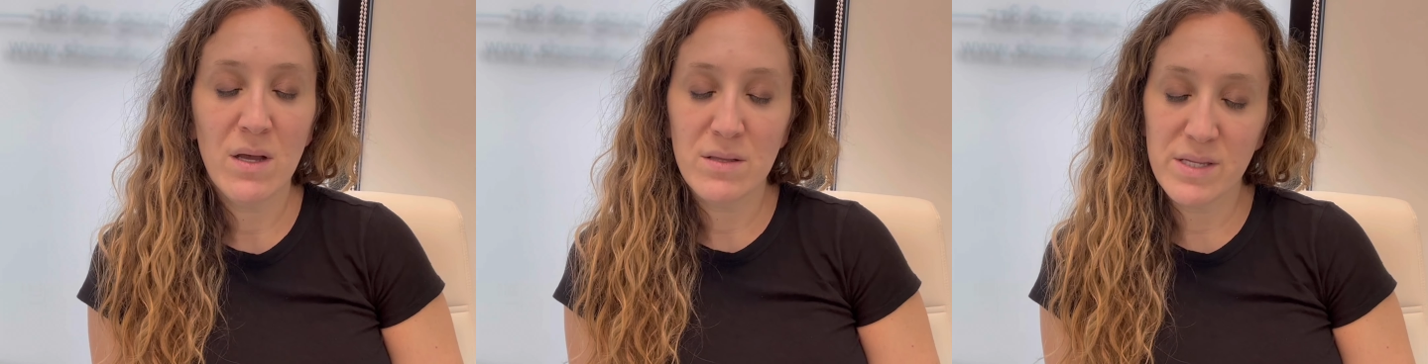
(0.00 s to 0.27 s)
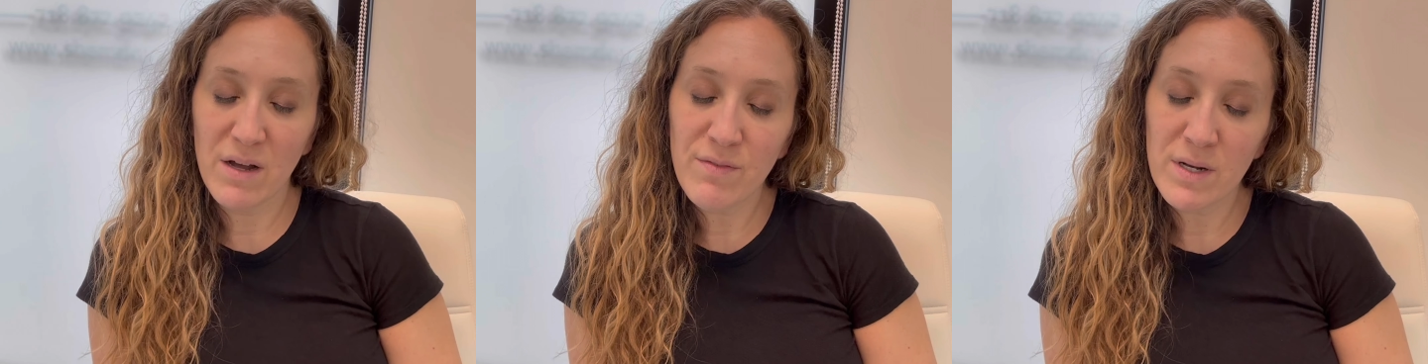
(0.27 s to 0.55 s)

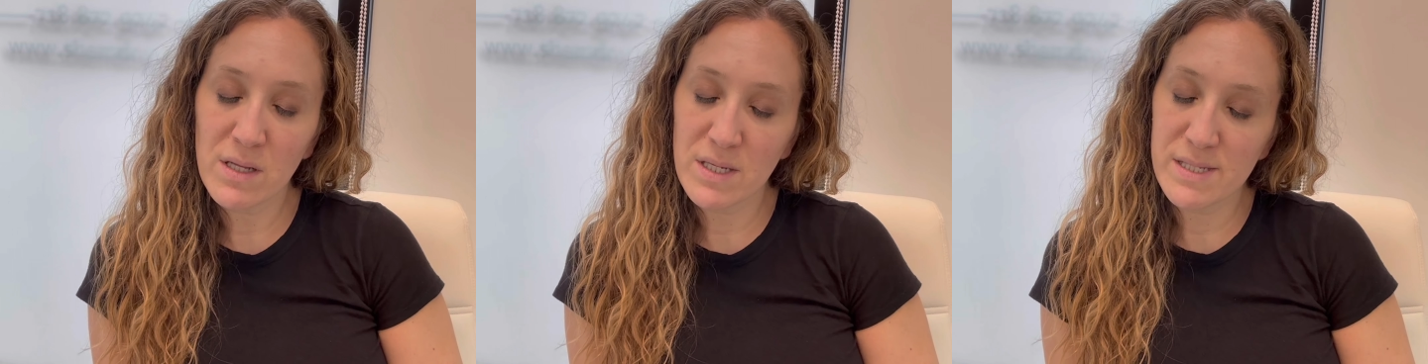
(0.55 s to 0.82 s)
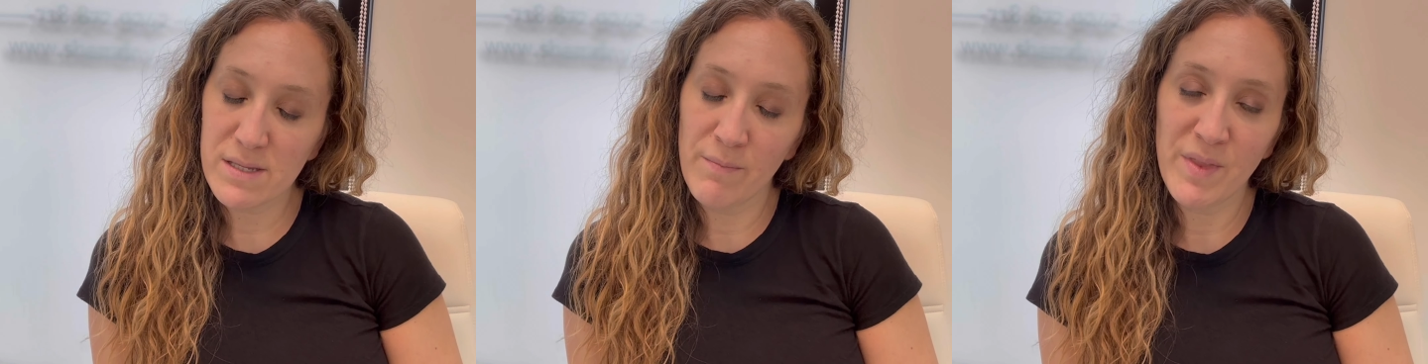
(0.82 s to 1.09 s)
definitely
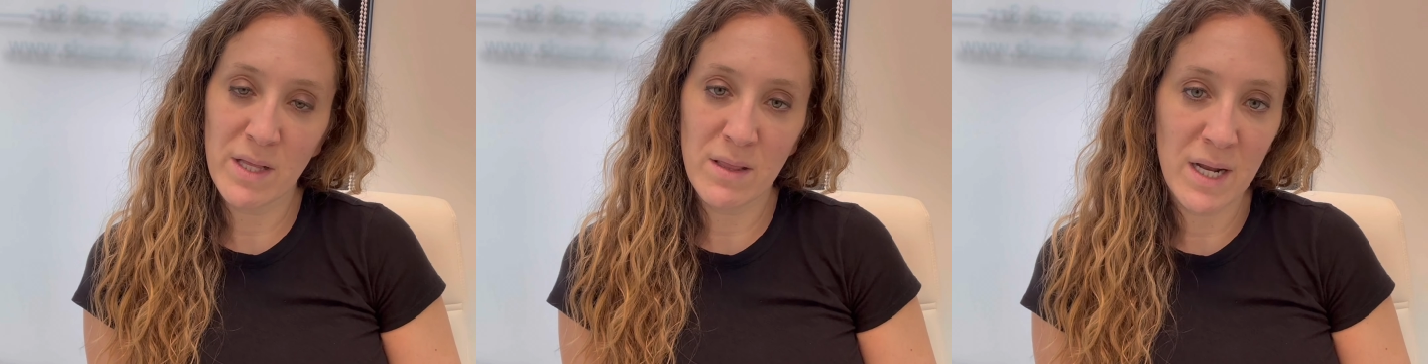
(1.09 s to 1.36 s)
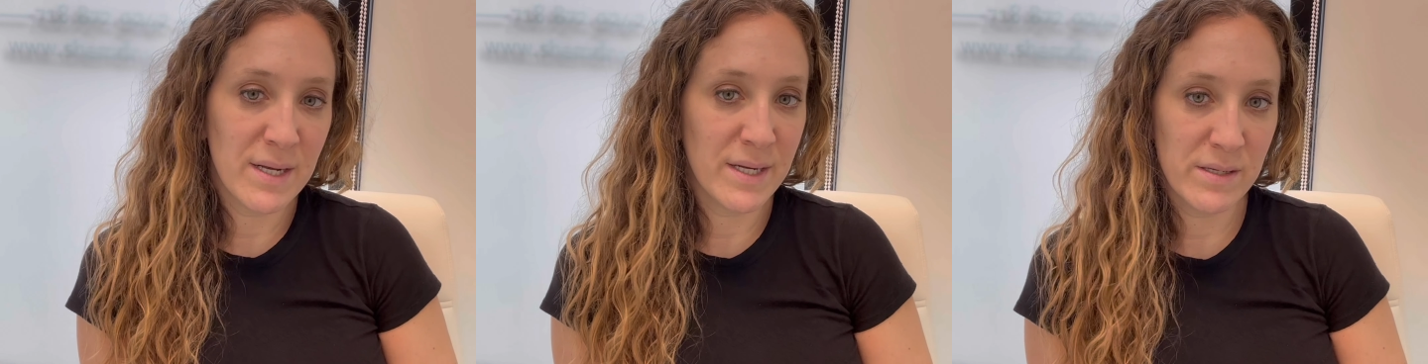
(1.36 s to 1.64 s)
something
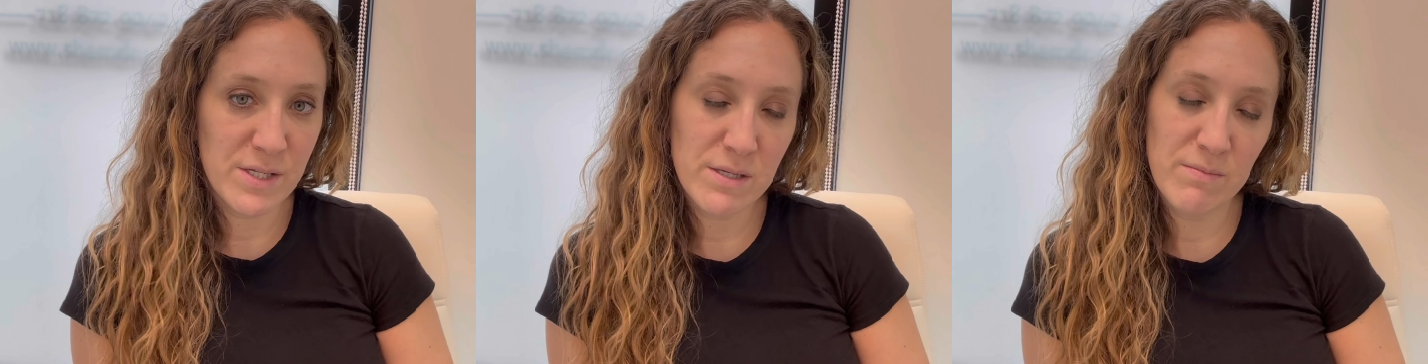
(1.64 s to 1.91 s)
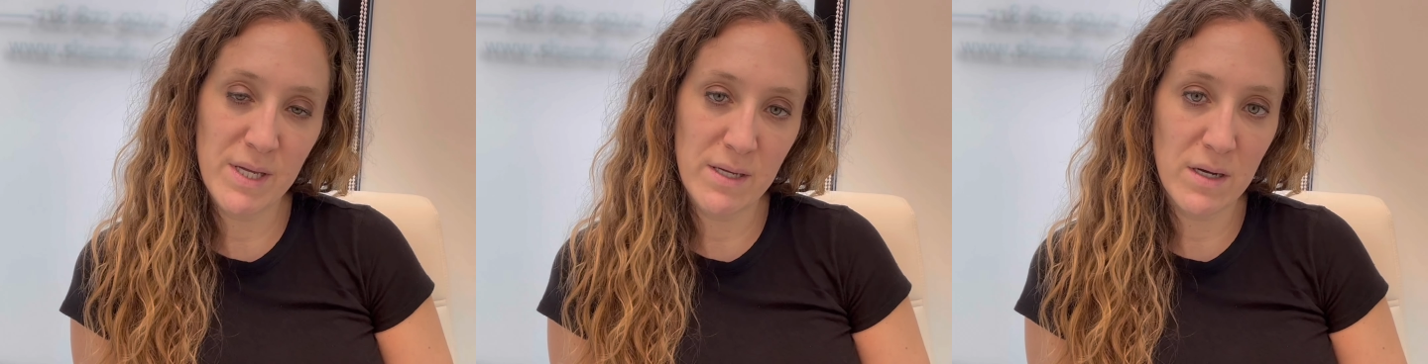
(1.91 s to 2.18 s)
that needed to
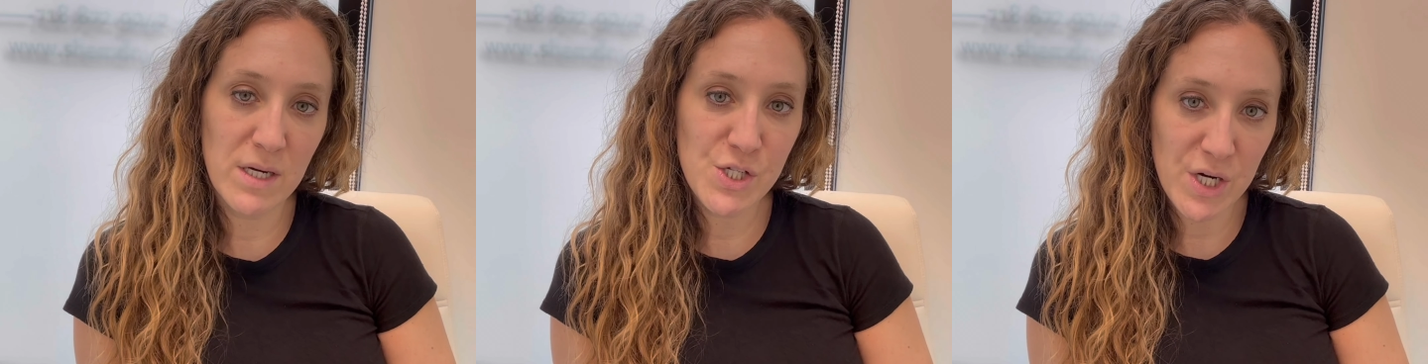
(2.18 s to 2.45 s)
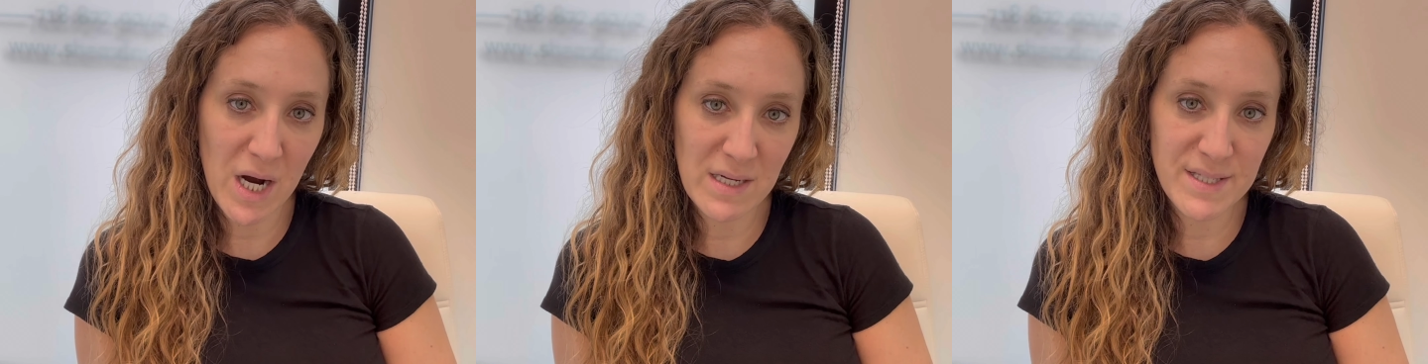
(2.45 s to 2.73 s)
be
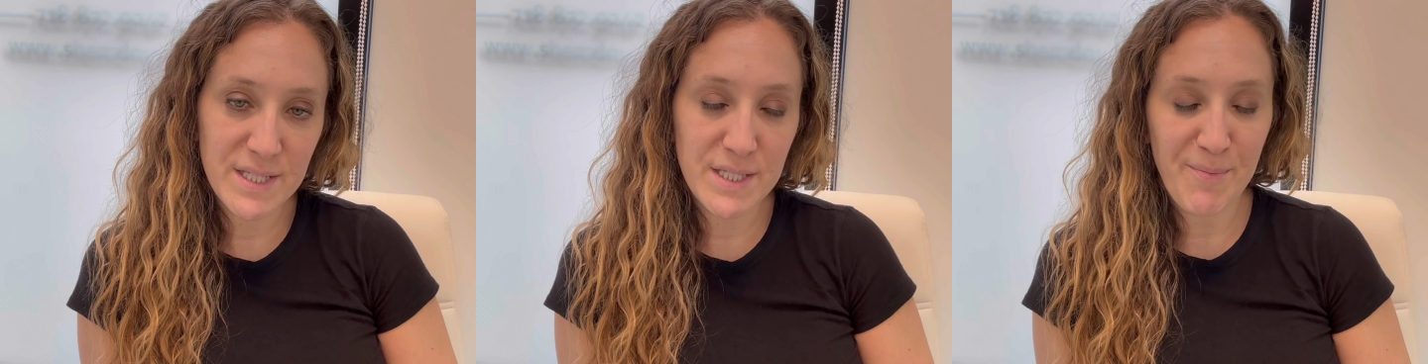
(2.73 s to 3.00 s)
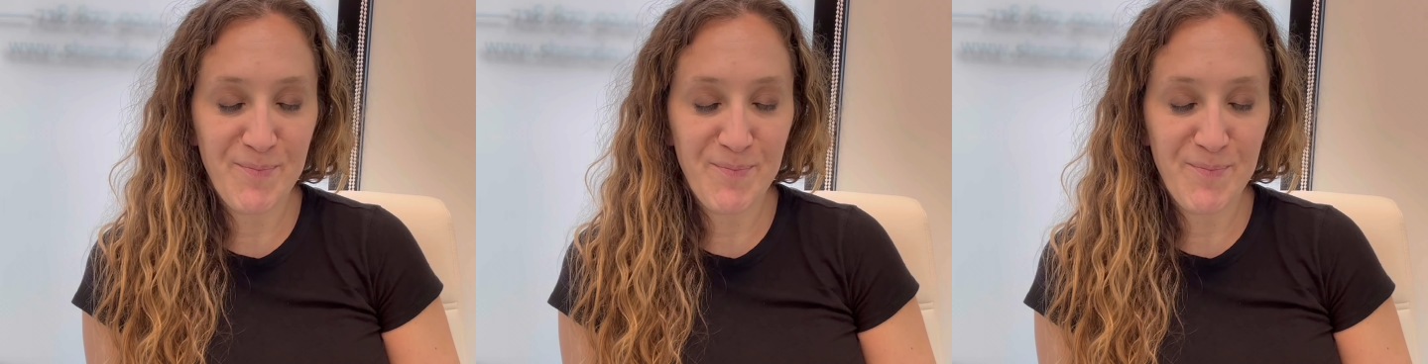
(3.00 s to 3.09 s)
addressed.